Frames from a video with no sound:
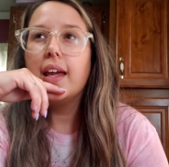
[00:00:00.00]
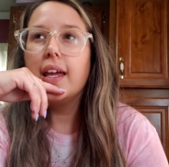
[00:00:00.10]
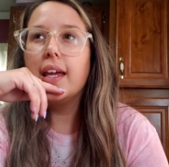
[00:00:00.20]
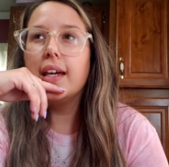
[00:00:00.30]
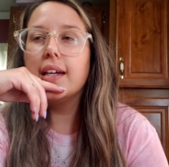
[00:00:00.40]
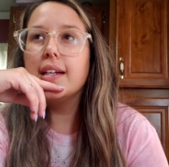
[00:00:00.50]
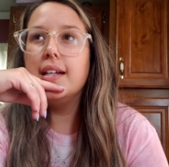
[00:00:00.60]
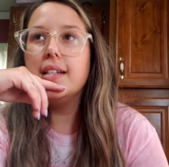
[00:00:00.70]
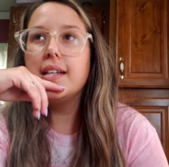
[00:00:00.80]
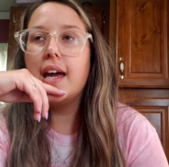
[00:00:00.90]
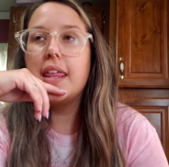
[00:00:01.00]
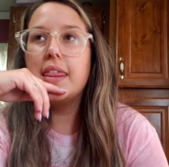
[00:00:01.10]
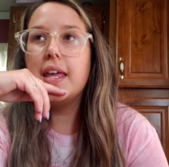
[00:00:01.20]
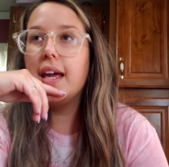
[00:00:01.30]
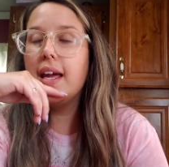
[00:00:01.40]
And I
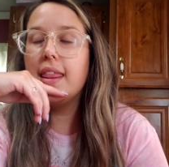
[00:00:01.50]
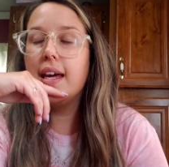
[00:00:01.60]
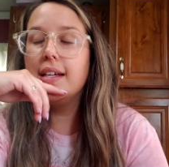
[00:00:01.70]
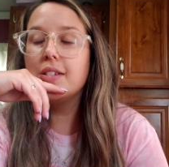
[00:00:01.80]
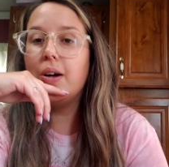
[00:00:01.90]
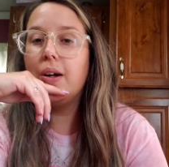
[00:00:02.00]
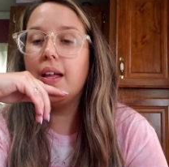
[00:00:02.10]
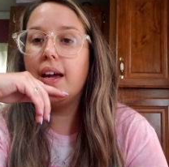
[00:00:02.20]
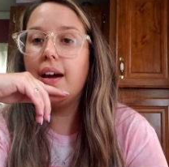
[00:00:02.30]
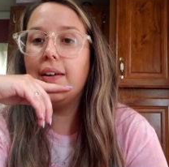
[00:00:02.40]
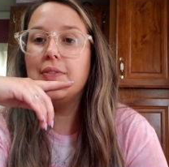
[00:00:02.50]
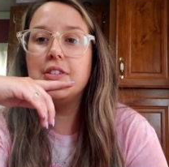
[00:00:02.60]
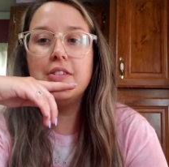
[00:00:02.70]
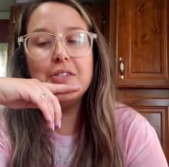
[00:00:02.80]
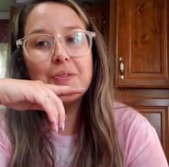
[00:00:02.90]
think that is all I have
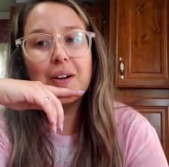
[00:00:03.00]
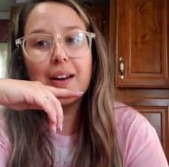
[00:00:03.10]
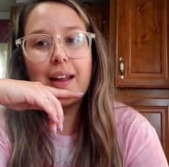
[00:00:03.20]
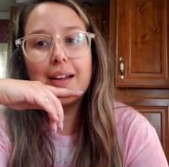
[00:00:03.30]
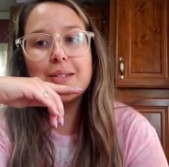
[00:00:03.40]
to do for today.